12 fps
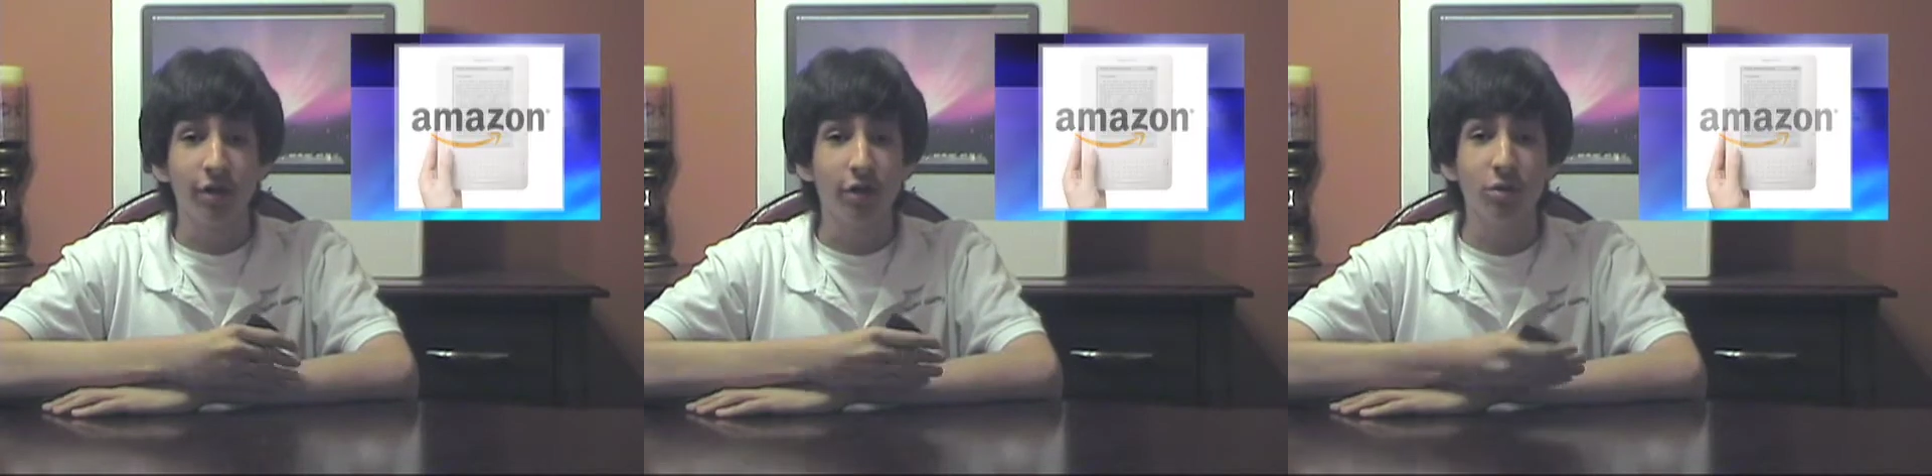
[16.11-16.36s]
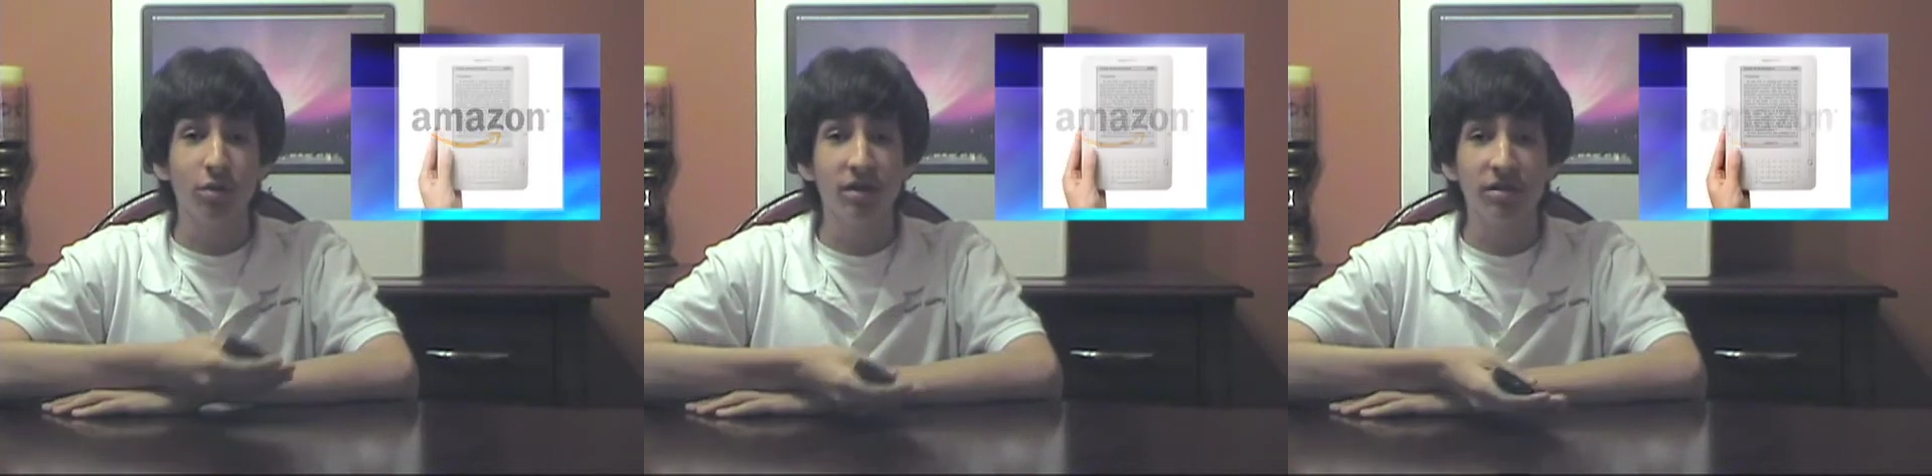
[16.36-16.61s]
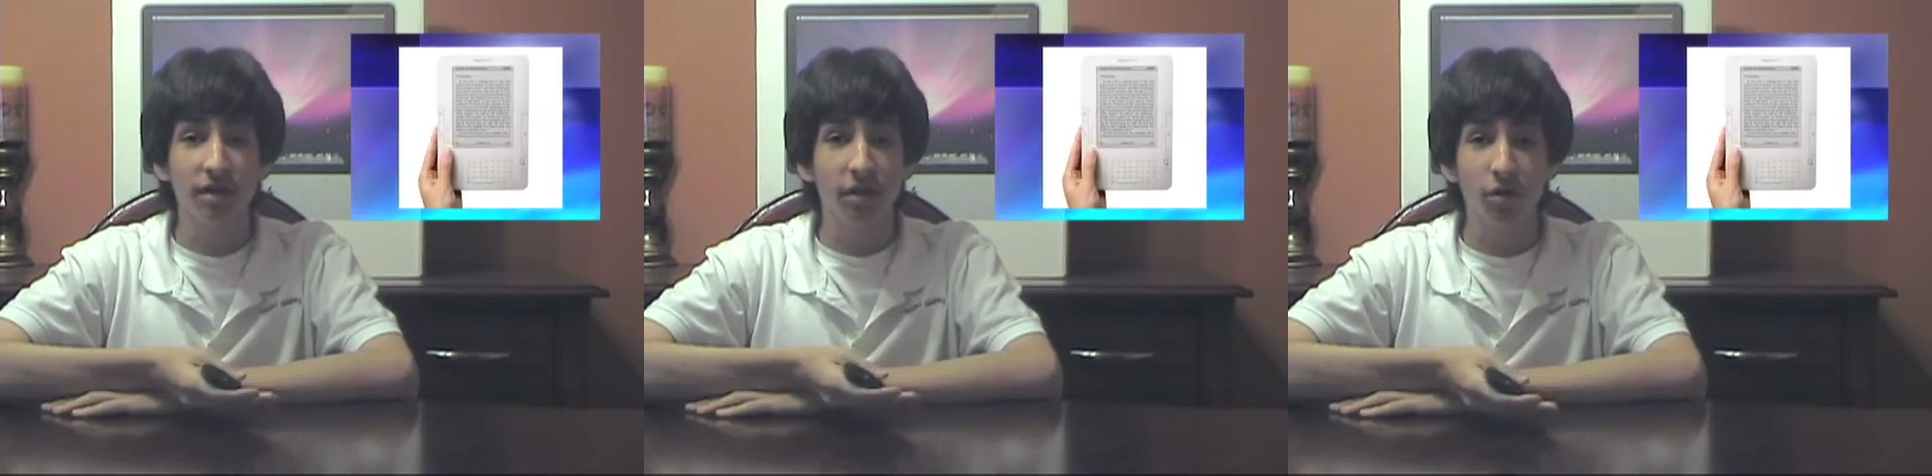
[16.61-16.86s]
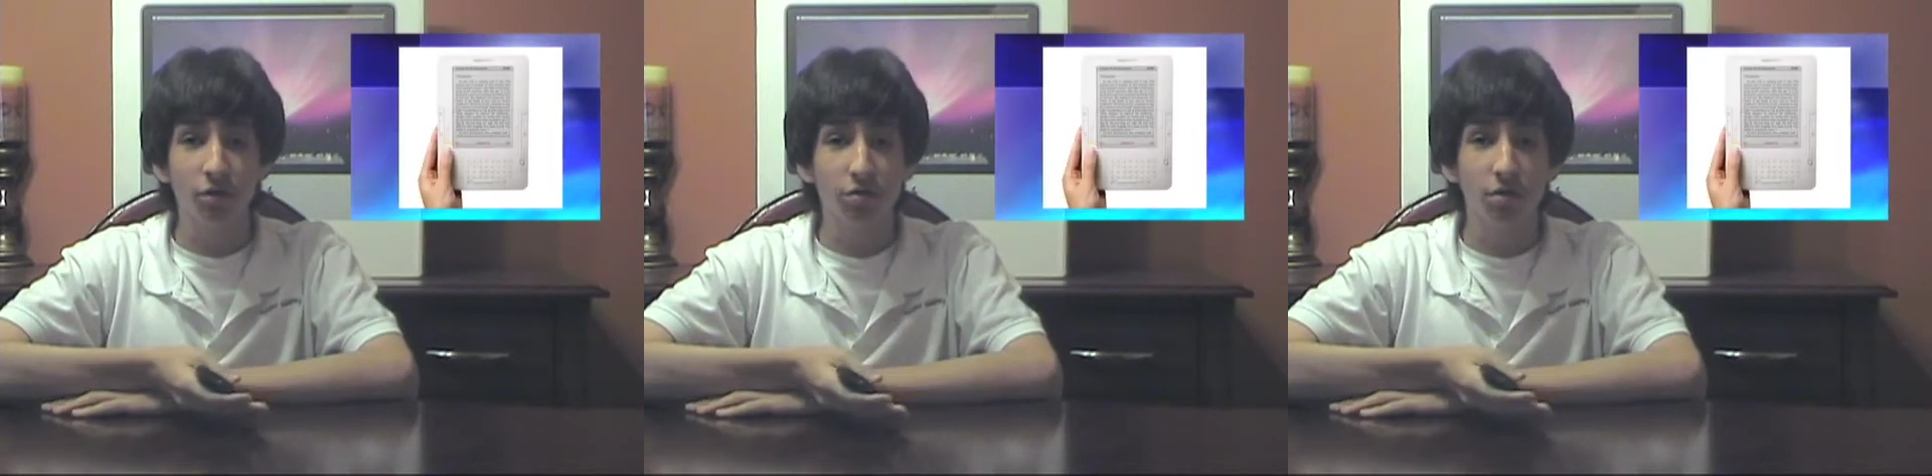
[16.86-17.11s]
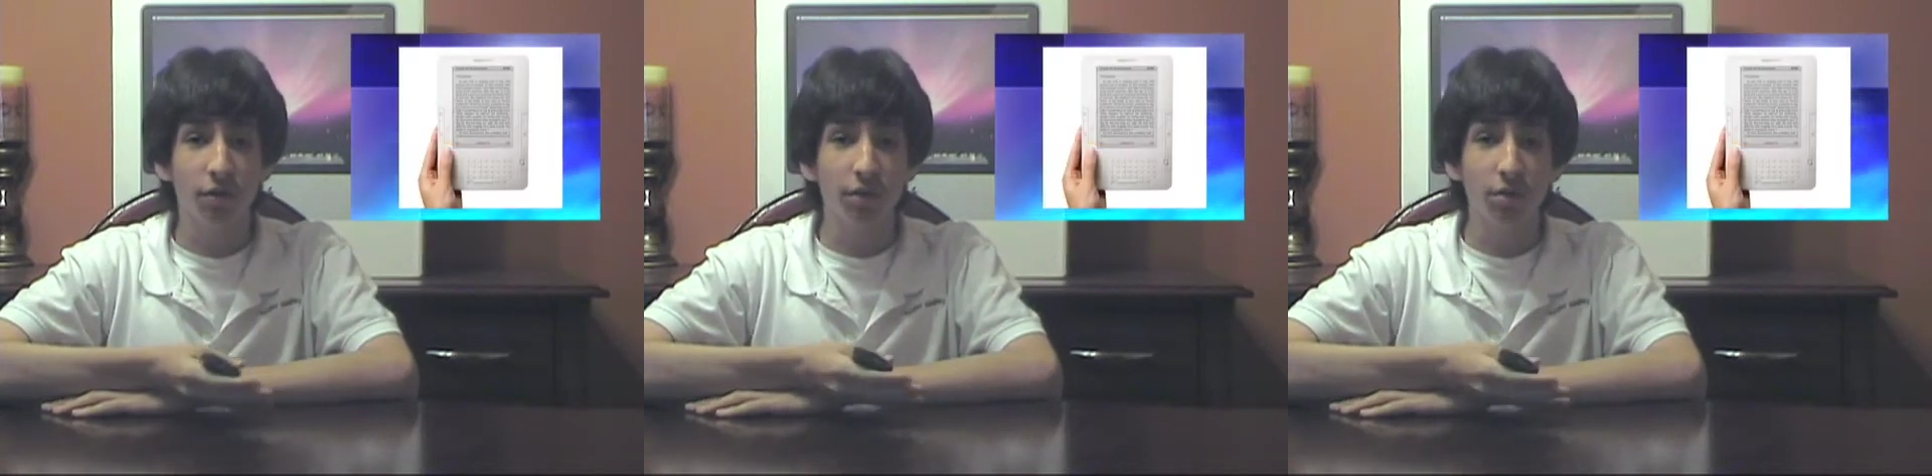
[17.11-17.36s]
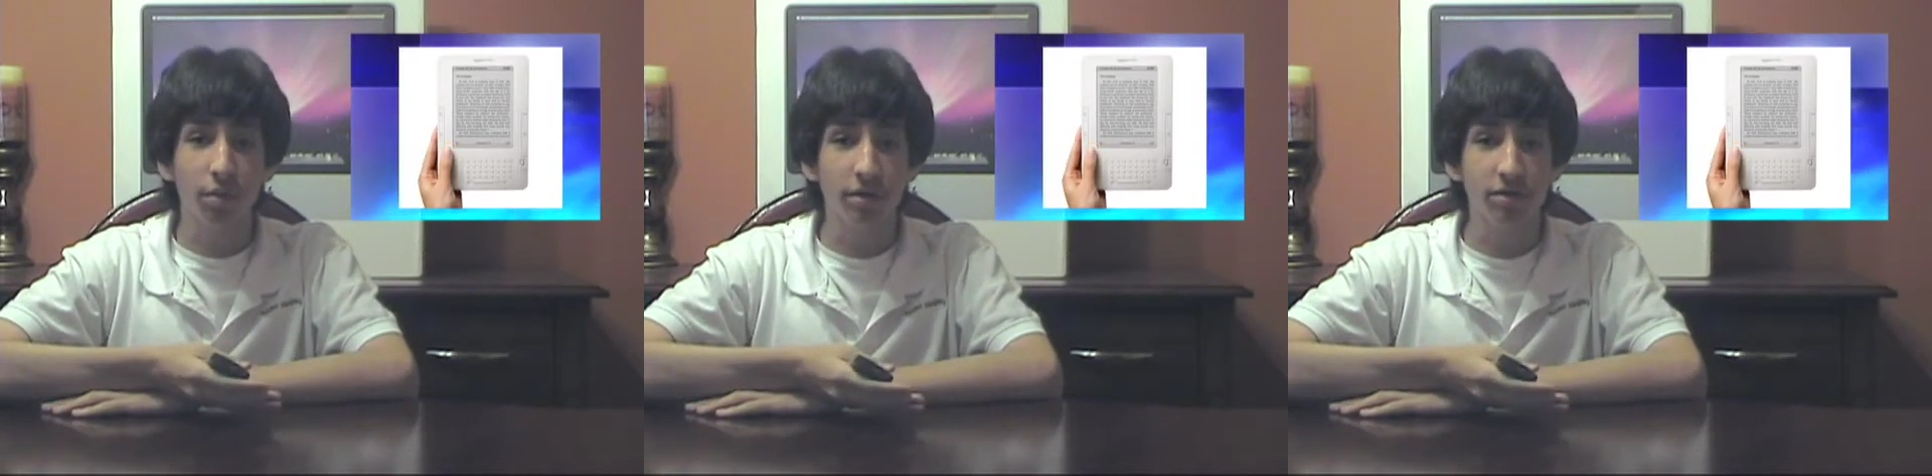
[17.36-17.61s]
Just released the Kindle two a
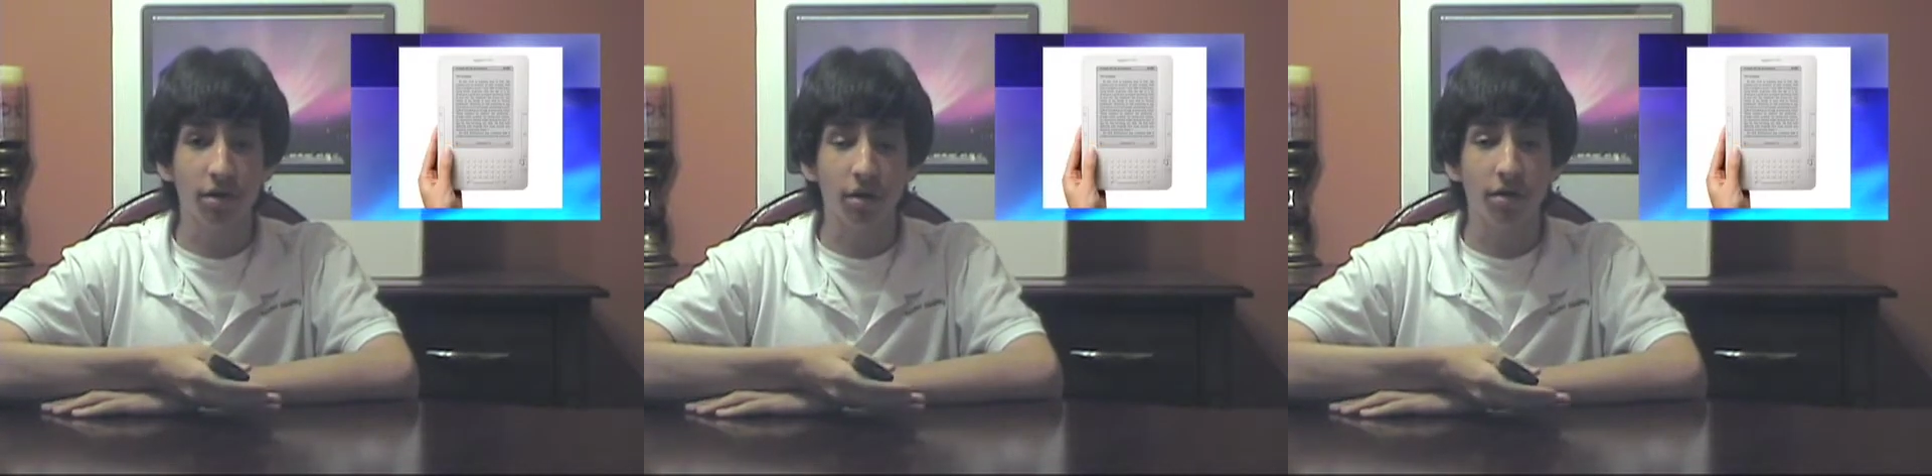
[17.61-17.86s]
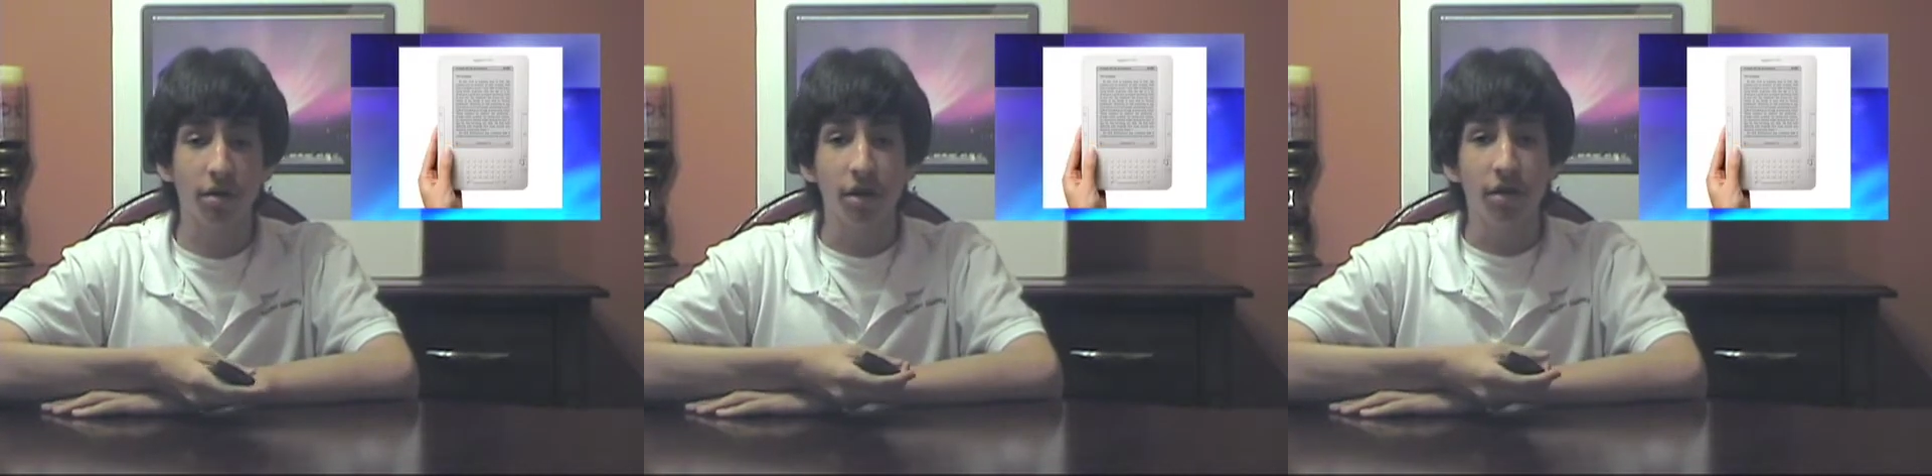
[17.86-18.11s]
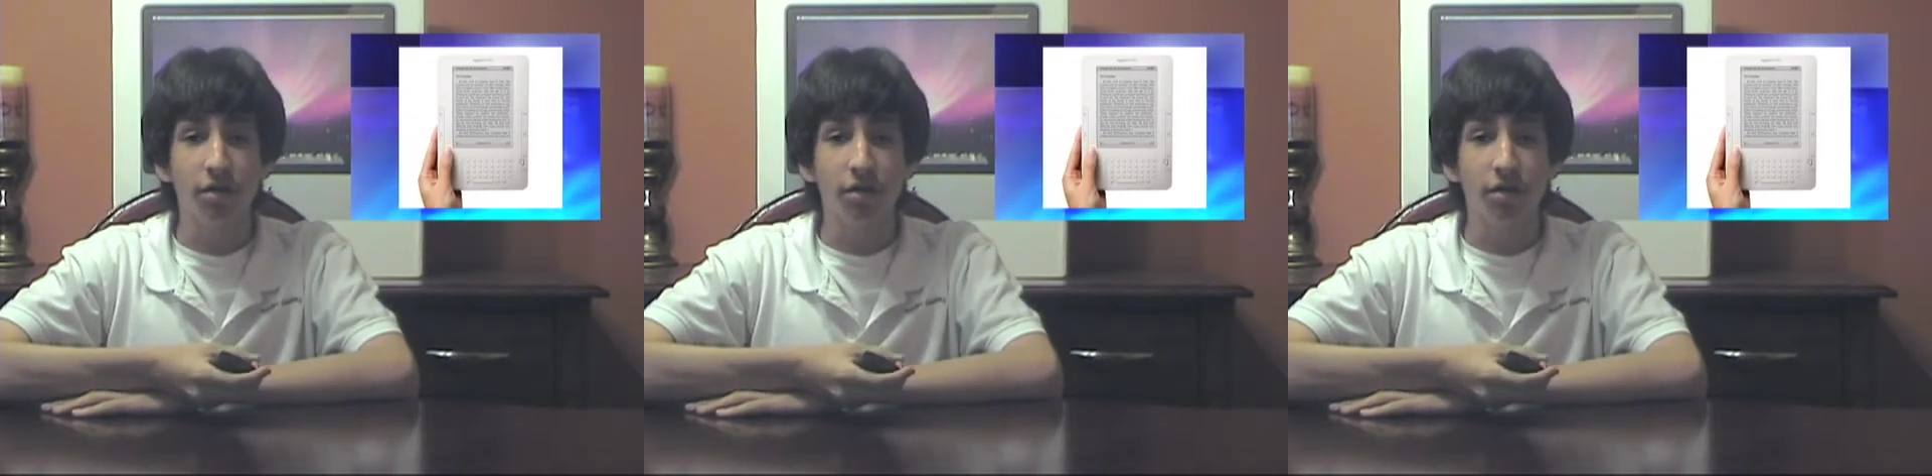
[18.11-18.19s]
few months ago.